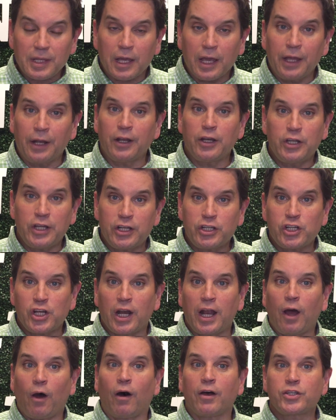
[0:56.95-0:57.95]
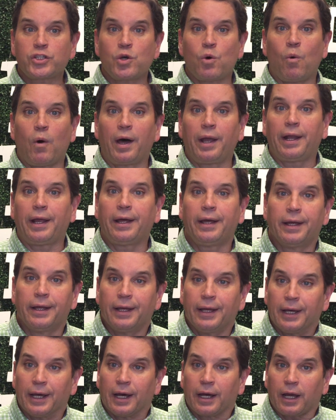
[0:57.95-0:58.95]
In addition, I also want to
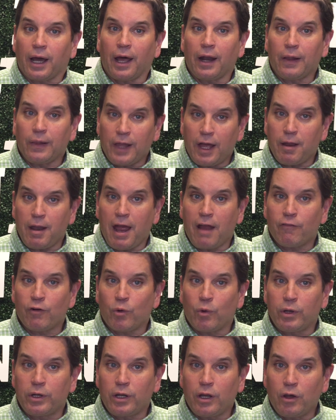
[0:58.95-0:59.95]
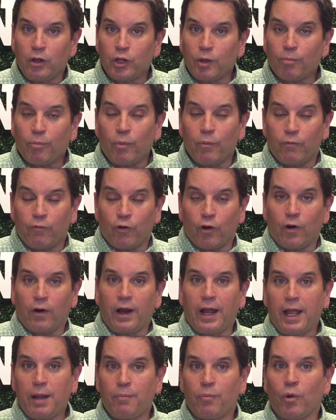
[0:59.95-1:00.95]
kind of let everyone know that
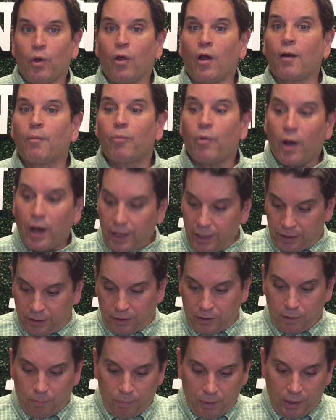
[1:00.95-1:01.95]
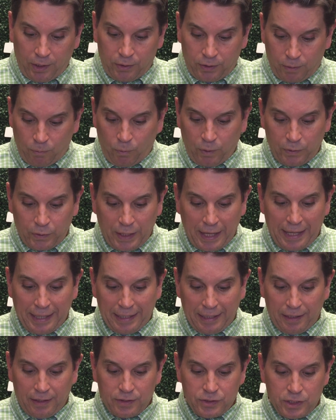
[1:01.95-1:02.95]
for April, our product of the month and what that
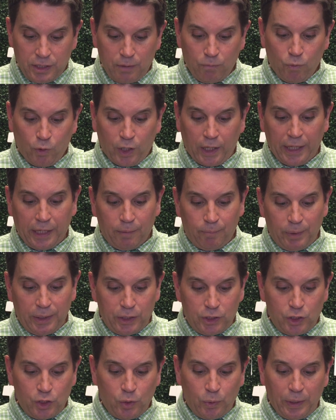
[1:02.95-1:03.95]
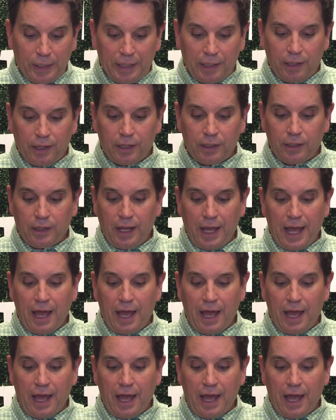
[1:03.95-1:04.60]
is, and we're going to be doing and